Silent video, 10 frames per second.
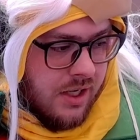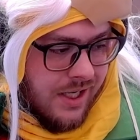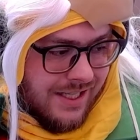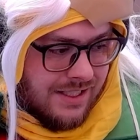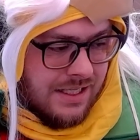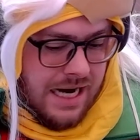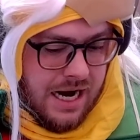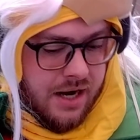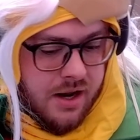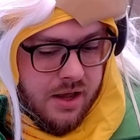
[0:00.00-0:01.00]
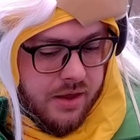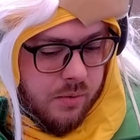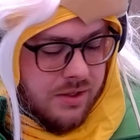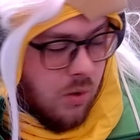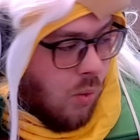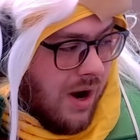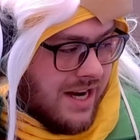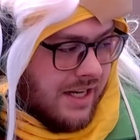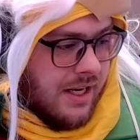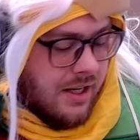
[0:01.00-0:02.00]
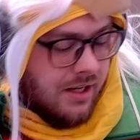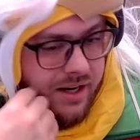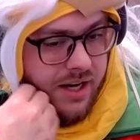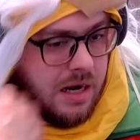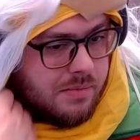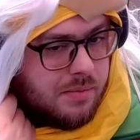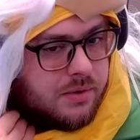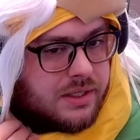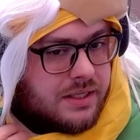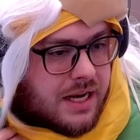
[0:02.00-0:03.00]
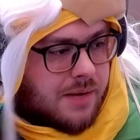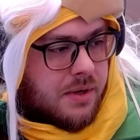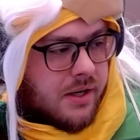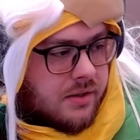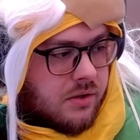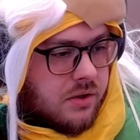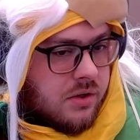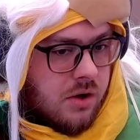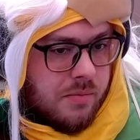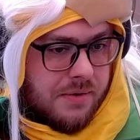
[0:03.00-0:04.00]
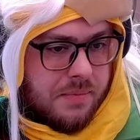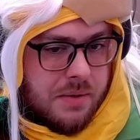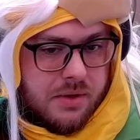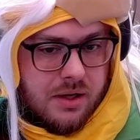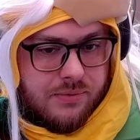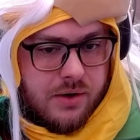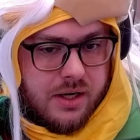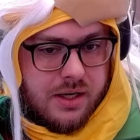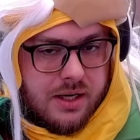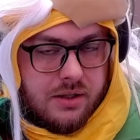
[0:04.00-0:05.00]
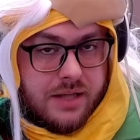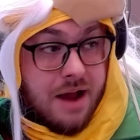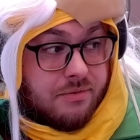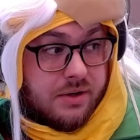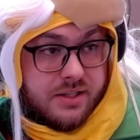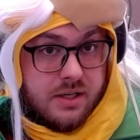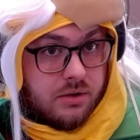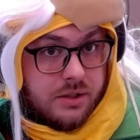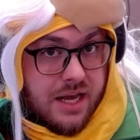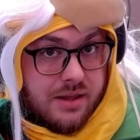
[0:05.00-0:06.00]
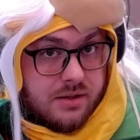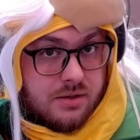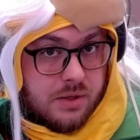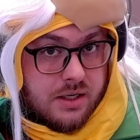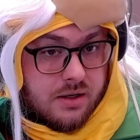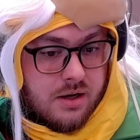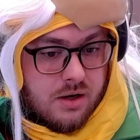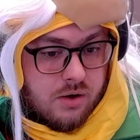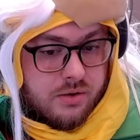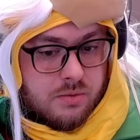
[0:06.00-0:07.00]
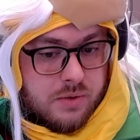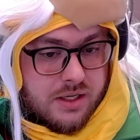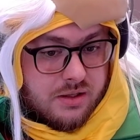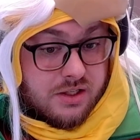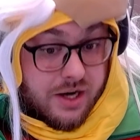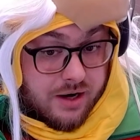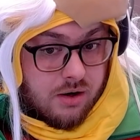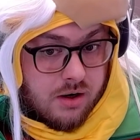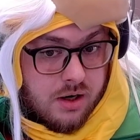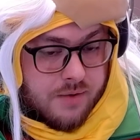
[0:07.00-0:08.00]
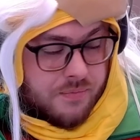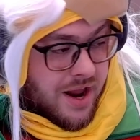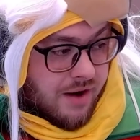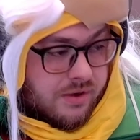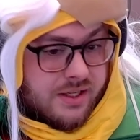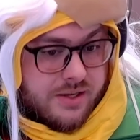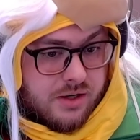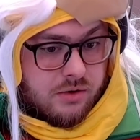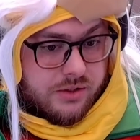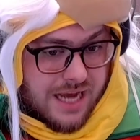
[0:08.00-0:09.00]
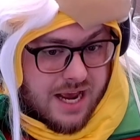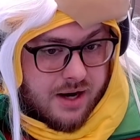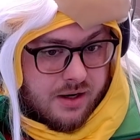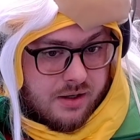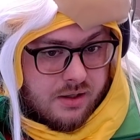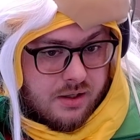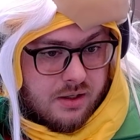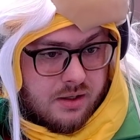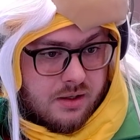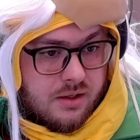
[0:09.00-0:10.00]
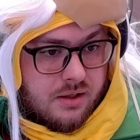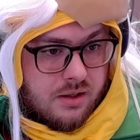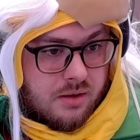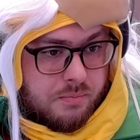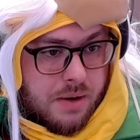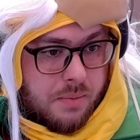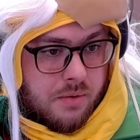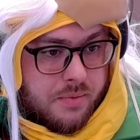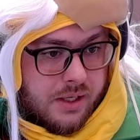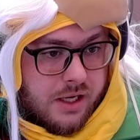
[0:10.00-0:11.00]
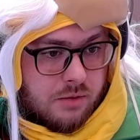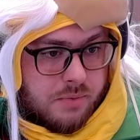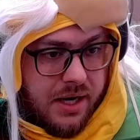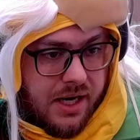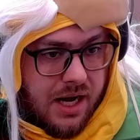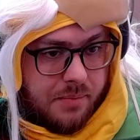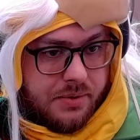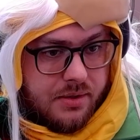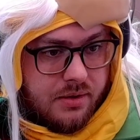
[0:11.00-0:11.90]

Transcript: It's not. There was a white kid, and I can't remember his name because there's just so many people that get fucking killed every single day this year. Every single day, people have been killed by cops